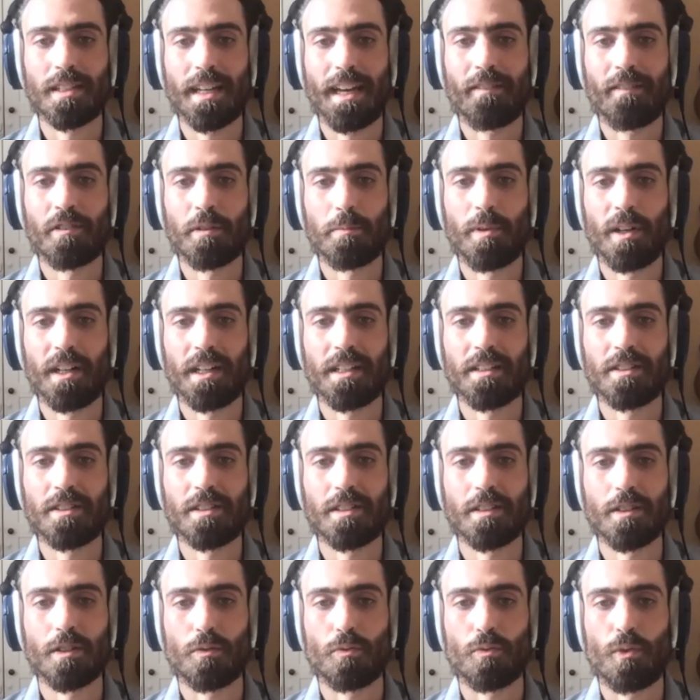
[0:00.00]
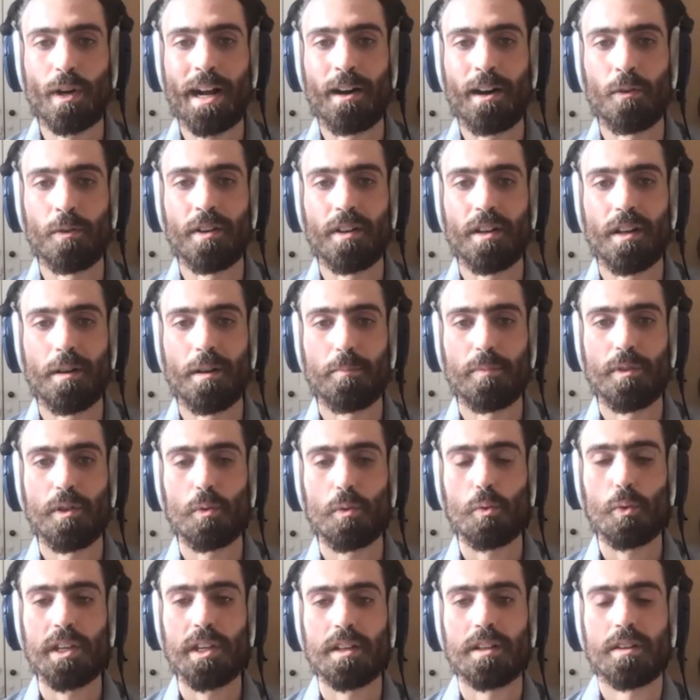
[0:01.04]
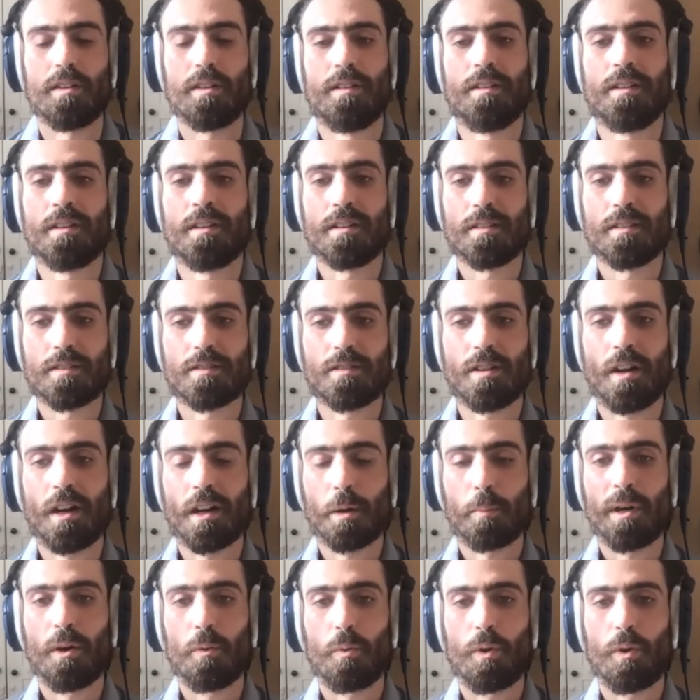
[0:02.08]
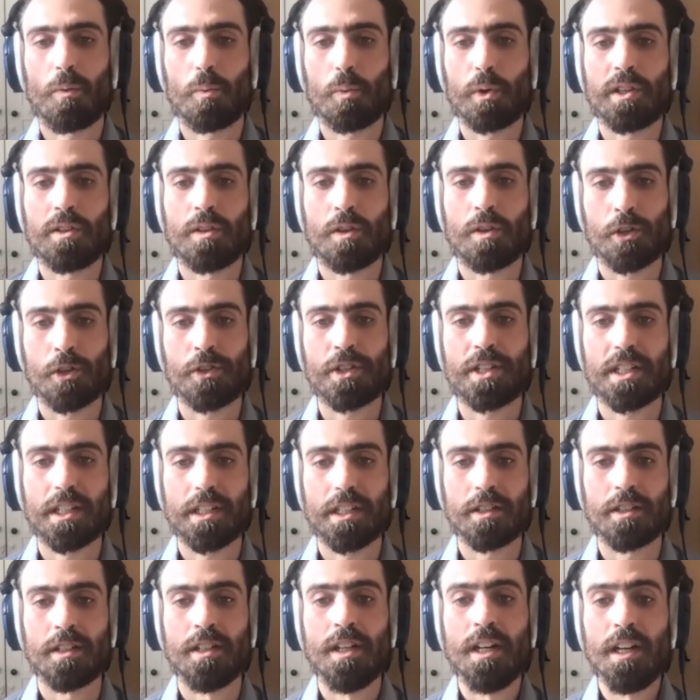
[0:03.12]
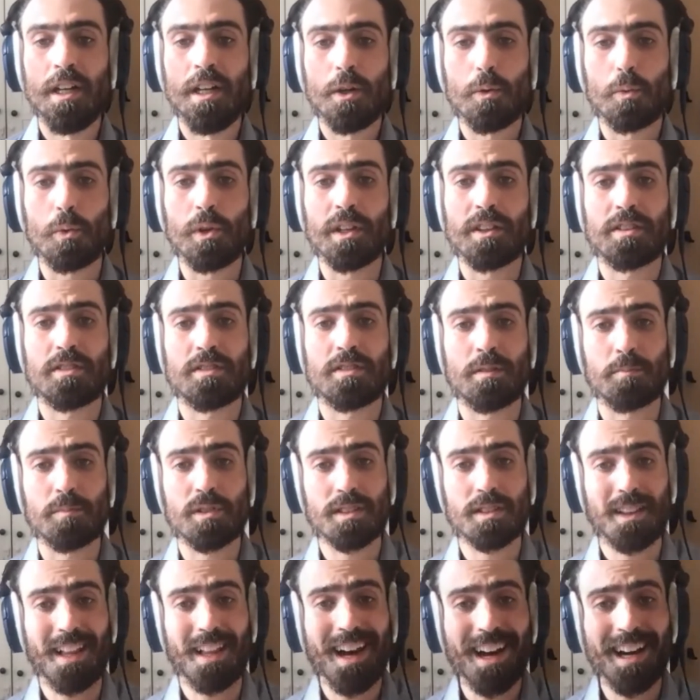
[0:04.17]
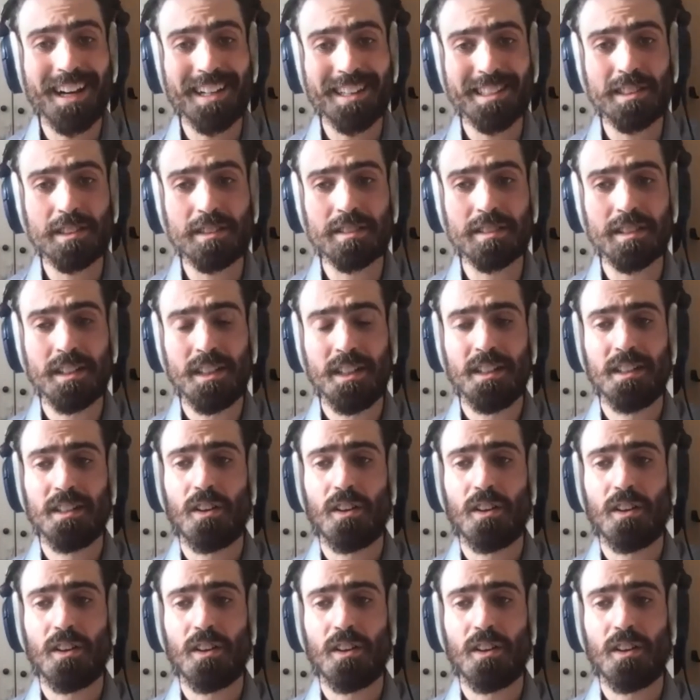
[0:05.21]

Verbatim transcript: to everybody to round up the week and talk about what we learned here with some slides